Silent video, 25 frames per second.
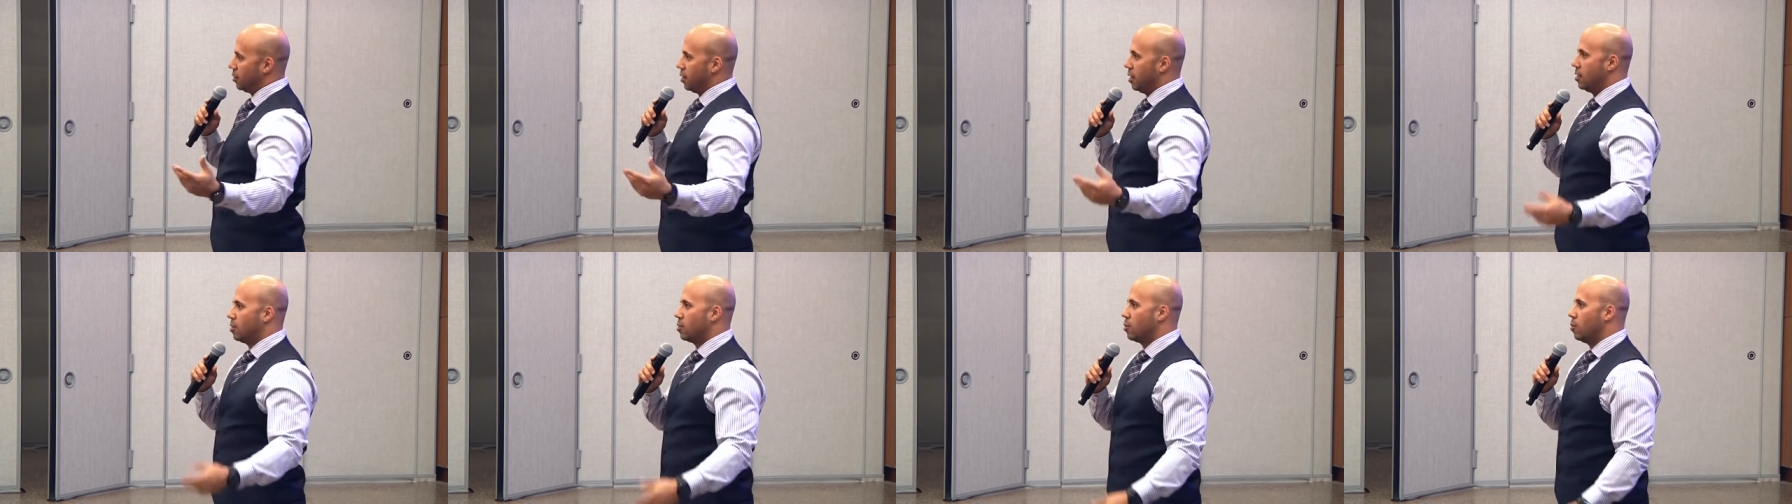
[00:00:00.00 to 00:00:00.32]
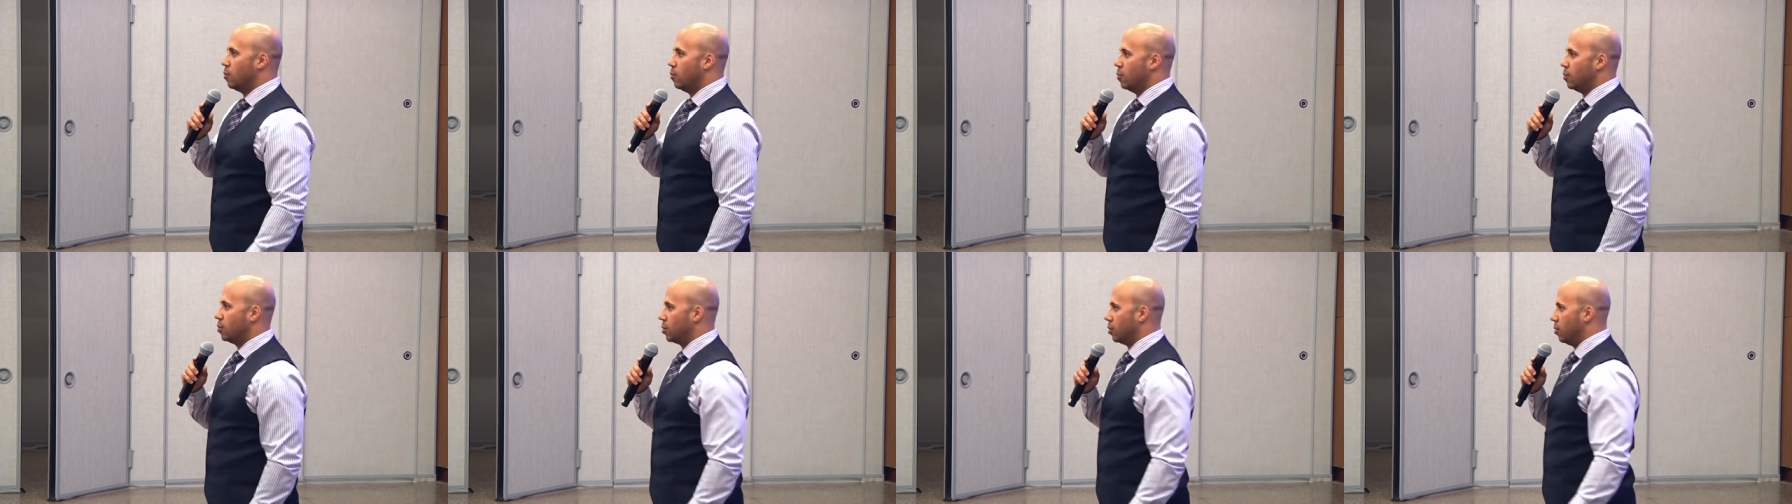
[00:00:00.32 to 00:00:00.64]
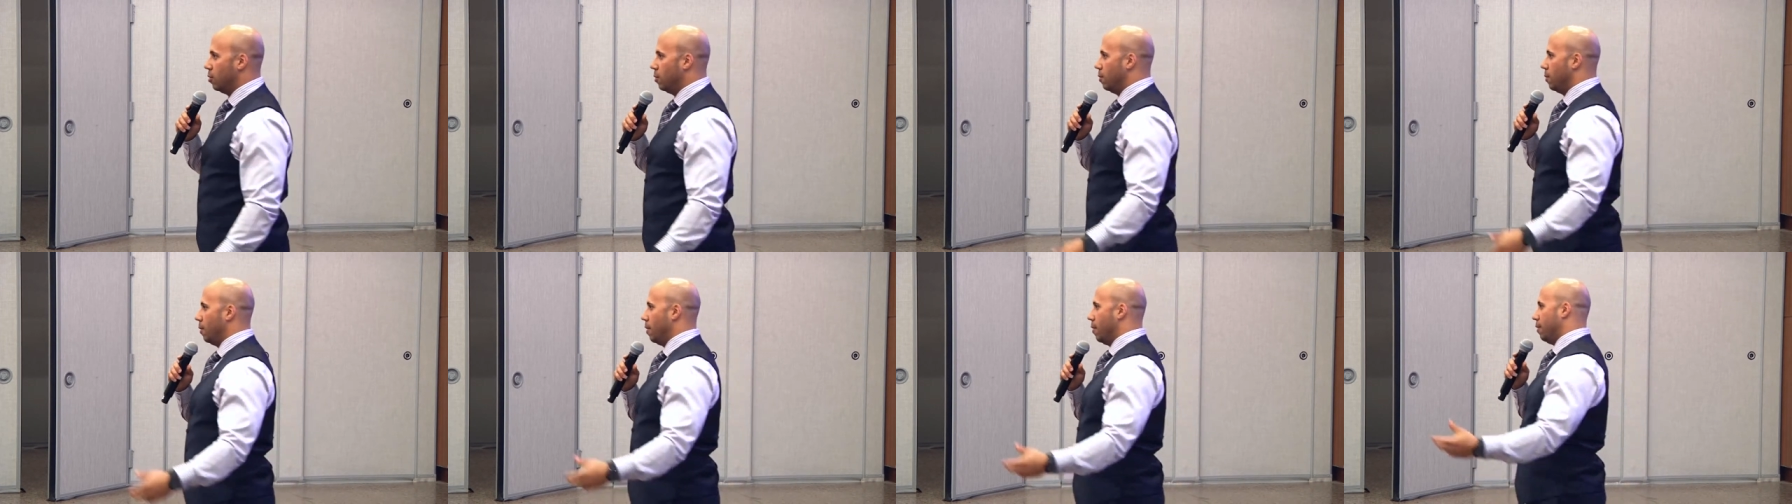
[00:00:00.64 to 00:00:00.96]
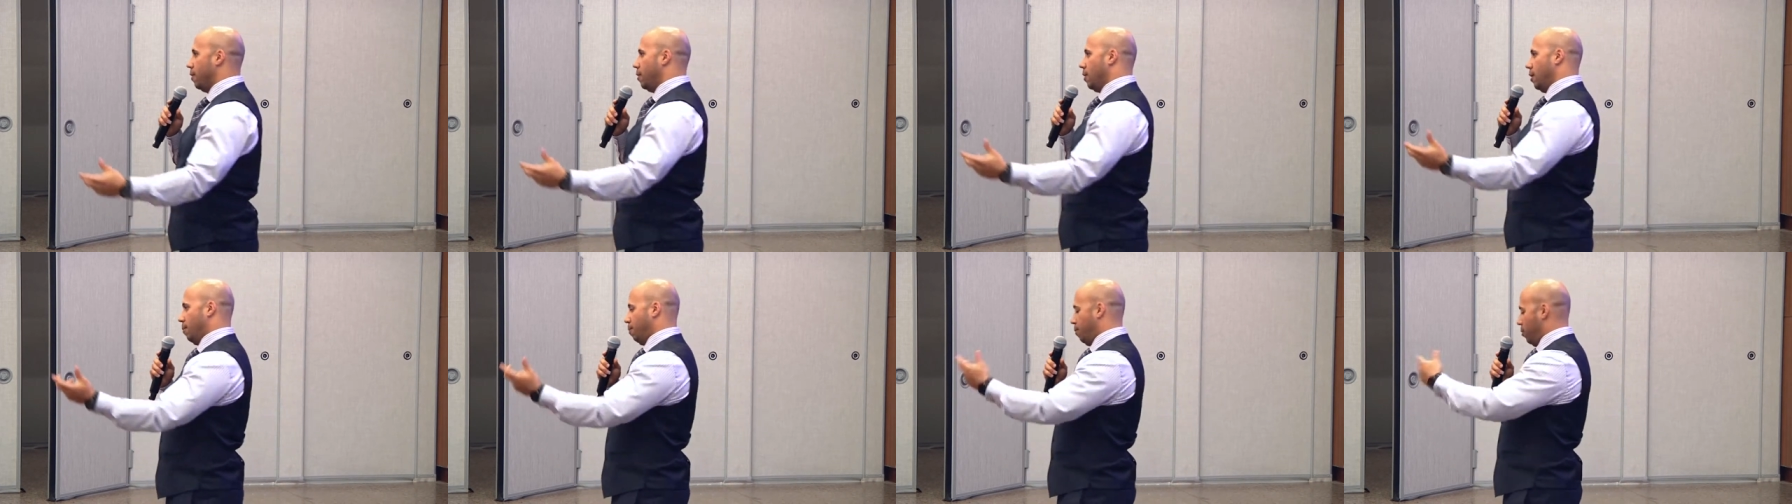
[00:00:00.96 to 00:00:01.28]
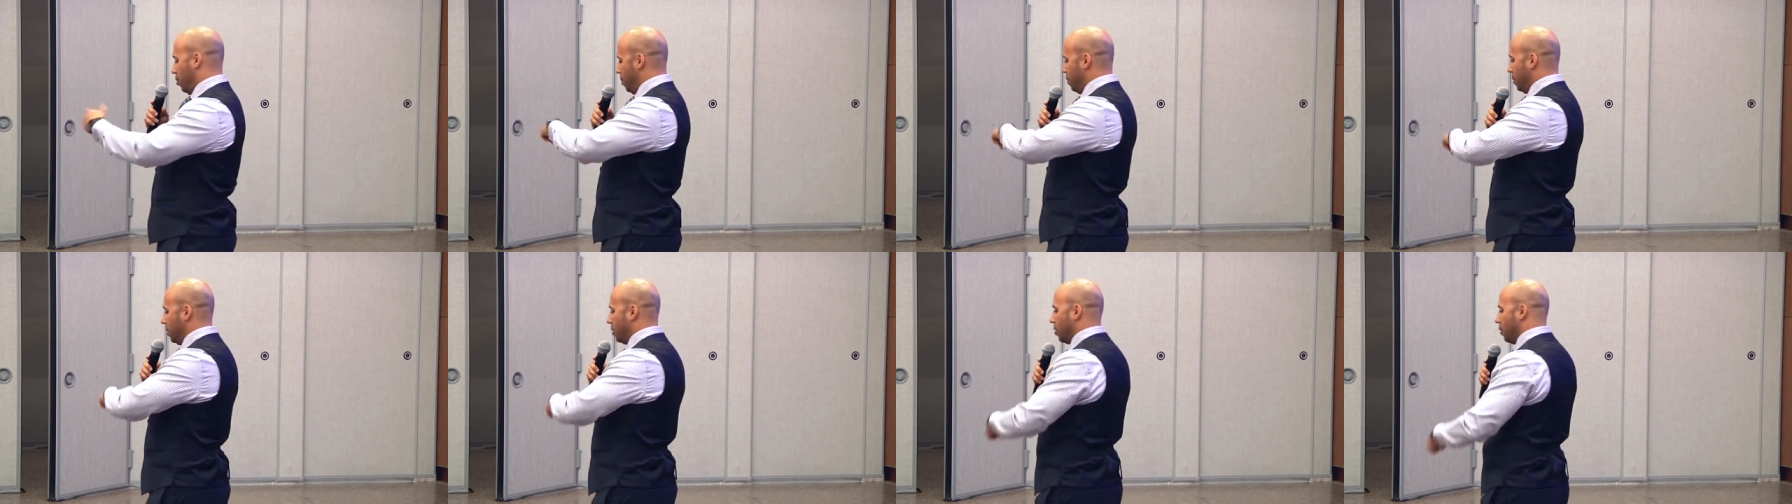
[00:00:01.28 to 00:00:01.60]
that's cool. So, uh, they
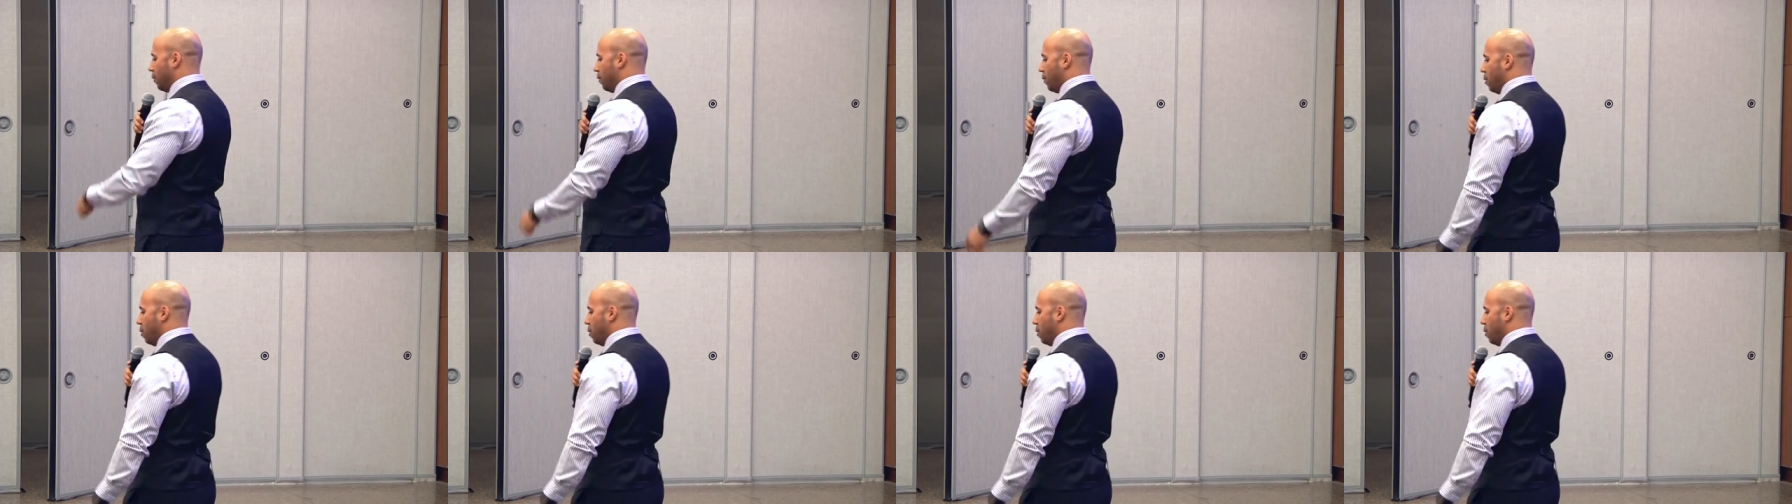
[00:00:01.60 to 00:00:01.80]
put him into the